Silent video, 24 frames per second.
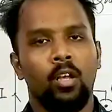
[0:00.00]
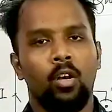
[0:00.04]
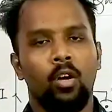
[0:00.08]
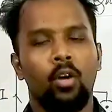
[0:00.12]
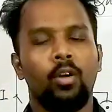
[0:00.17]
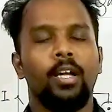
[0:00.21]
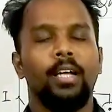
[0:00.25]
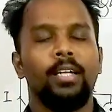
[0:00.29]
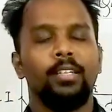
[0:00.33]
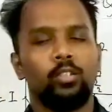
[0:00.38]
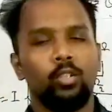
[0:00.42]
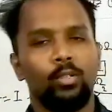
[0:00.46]

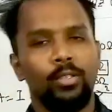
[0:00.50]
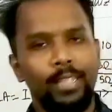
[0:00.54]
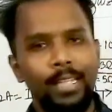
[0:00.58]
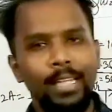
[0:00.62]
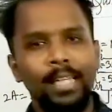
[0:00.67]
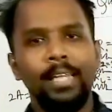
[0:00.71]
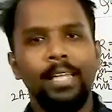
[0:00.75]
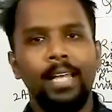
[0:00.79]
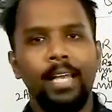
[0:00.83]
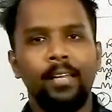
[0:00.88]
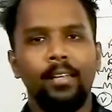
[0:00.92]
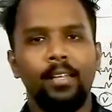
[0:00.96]
Okay, so till
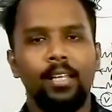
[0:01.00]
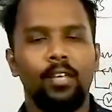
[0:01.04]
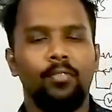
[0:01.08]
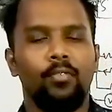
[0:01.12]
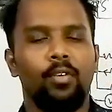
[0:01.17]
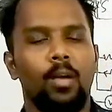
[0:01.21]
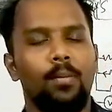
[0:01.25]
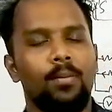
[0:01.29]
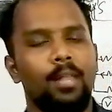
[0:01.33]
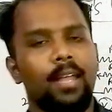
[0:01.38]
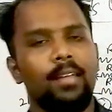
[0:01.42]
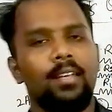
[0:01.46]
then, if you
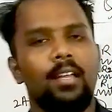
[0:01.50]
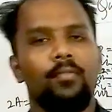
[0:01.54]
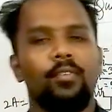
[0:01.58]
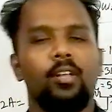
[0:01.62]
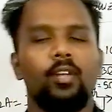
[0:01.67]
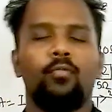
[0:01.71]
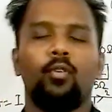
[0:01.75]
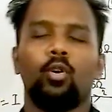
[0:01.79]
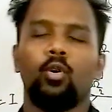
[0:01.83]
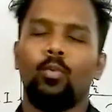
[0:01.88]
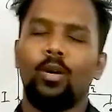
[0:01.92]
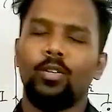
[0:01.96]
have liked the video
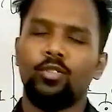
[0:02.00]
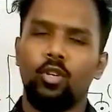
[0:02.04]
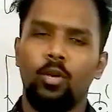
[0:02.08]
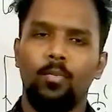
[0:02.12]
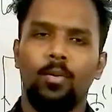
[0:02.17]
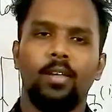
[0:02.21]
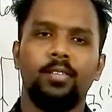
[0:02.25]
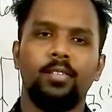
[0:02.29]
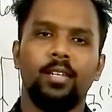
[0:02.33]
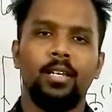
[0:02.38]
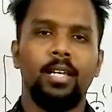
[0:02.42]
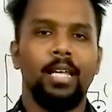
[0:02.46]
for whatsoever
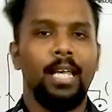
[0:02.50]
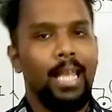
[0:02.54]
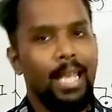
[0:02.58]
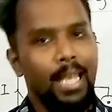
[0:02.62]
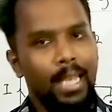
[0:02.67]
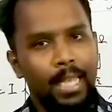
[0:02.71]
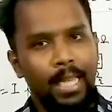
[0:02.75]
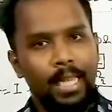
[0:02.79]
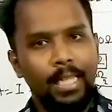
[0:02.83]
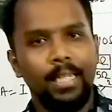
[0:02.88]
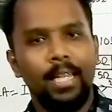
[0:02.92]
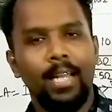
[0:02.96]
reason,
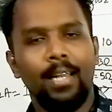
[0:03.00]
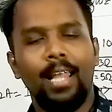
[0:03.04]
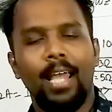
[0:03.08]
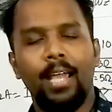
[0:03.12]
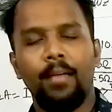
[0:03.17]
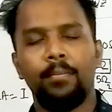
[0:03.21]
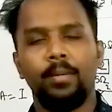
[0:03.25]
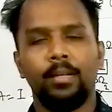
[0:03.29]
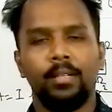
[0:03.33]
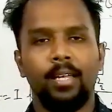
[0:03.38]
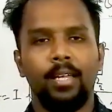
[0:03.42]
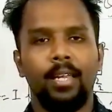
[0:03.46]
hit the like
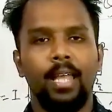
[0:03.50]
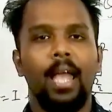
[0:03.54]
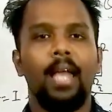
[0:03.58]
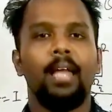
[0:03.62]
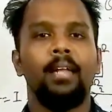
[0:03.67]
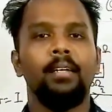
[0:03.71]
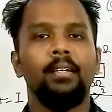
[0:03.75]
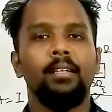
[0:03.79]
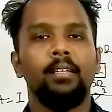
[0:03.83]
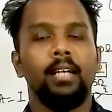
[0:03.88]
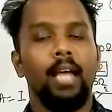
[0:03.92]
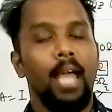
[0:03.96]
button
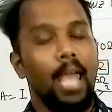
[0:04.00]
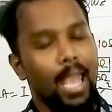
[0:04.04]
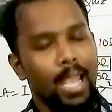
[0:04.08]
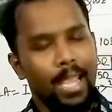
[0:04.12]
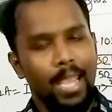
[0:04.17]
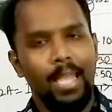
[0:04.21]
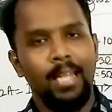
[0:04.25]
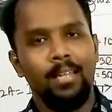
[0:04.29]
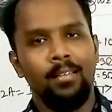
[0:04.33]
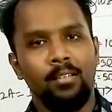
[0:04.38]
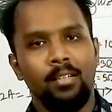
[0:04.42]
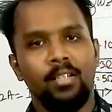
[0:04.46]
and
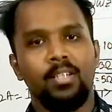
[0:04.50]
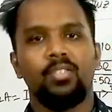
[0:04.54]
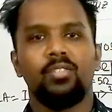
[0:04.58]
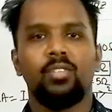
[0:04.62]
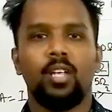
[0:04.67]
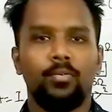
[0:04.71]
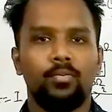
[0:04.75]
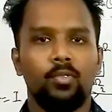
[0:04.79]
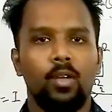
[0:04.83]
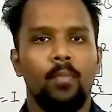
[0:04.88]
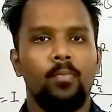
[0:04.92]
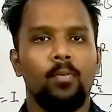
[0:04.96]
again
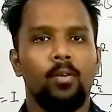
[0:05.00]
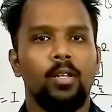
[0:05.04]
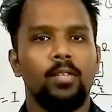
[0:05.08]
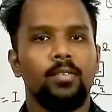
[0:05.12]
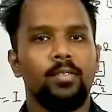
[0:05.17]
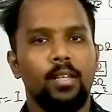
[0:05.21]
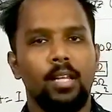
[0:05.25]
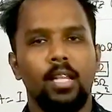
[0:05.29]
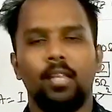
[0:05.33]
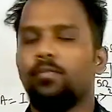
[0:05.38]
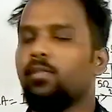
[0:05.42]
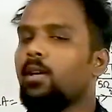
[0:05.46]
subscribe to this
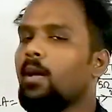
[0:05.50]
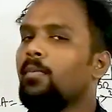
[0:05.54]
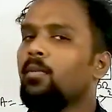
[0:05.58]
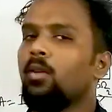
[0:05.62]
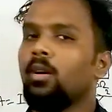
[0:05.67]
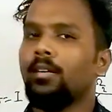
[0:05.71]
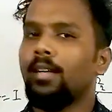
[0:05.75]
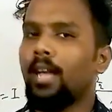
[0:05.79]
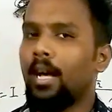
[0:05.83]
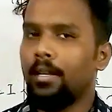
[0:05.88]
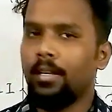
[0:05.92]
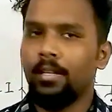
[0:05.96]
channel if you have
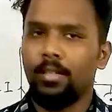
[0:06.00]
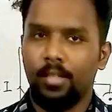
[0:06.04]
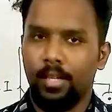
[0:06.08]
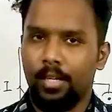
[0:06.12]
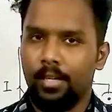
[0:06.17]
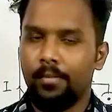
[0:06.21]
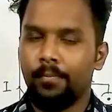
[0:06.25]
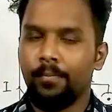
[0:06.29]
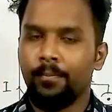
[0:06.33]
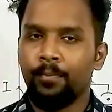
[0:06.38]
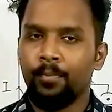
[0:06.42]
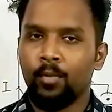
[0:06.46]
not done it yet.
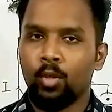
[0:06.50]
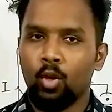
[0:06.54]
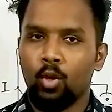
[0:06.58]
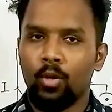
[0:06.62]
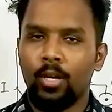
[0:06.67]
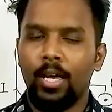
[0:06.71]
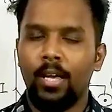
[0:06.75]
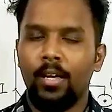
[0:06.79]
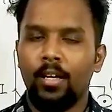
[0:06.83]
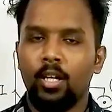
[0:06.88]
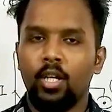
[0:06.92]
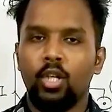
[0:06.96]

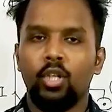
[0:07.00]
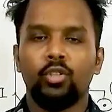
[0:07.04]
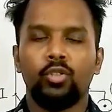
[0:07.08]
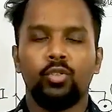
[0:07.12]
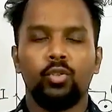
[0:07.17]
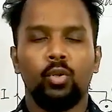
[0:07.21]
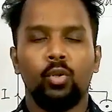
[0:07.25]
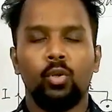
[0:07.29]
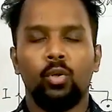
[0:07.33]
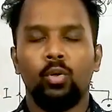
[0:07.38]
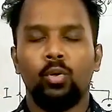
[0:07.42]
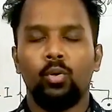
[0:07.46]
Okay,
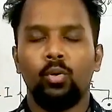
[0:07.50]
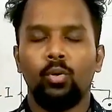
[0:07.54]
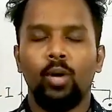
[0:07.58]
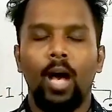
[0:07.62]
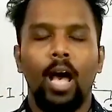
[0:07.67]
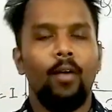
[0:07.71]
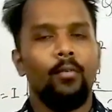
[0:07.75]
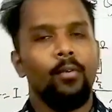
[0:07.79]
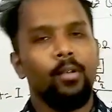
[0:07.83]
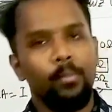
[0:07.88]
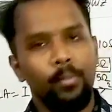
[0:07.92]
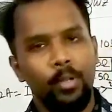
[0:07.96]
so I
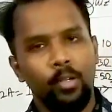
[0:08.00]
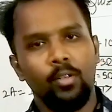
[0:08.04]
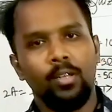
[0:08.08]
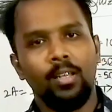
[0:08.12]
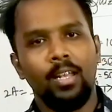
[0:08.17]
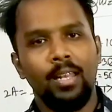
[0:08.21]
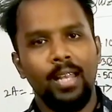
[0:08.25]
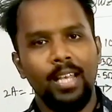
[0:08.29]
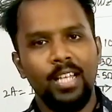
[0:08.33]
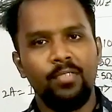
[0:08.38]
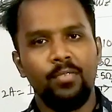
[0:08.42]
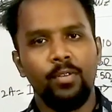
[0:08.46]
will meet you in the
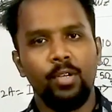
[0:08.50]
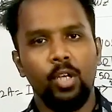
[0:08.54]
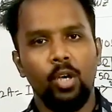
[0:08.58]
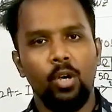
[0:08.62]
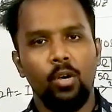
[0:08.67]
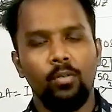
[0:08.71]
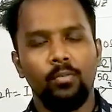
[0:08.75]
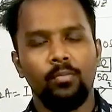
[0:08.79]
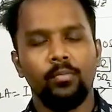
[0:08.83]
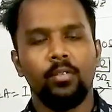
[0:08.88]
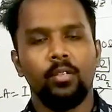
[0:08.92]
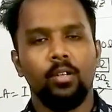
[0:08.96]
next
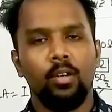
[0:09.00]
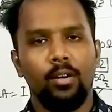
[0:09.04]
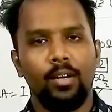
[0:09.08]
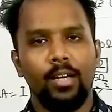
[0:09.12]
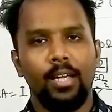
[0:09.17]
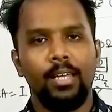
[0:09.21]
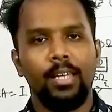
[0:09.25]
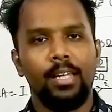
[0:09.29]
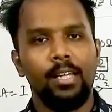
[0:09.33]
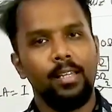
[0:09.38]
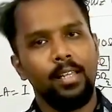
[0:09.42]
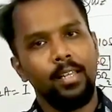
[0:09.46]
video. Okay,
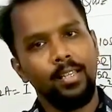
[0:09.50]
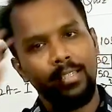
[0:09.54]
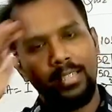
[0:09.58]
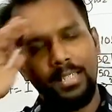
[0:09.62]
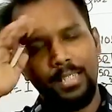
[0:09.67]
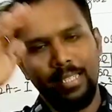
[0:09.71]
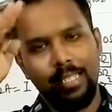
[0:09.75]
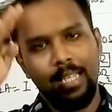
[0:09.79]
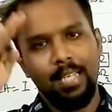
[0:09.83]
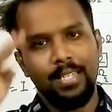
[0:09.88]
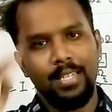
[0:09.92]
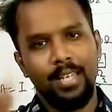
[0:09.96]
till then,
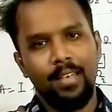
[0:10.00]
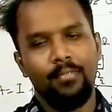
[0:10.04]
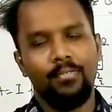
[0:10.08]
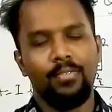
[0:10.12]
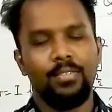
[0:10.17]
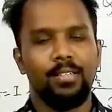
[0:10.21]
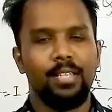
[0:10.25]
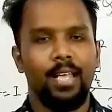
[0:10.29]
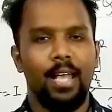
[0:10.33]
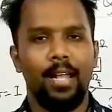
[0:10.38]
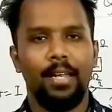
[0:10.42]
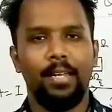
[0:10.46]
stay safe,
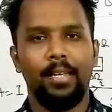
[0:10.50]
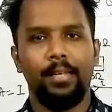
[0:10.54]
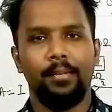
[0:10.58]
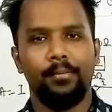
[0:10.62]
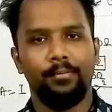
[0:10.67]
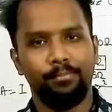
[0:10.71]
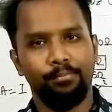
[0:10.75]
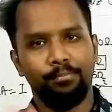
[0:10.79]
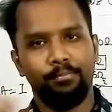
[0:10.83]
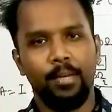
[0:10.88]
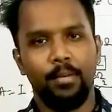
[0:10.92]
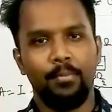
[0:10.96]
stay healthy.
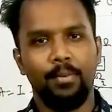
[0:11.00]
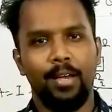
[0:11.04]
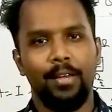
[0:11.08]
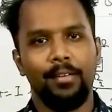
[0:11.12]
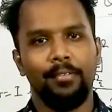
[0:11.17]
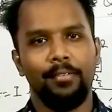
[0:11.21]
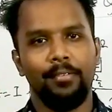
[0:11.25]
Bye bye.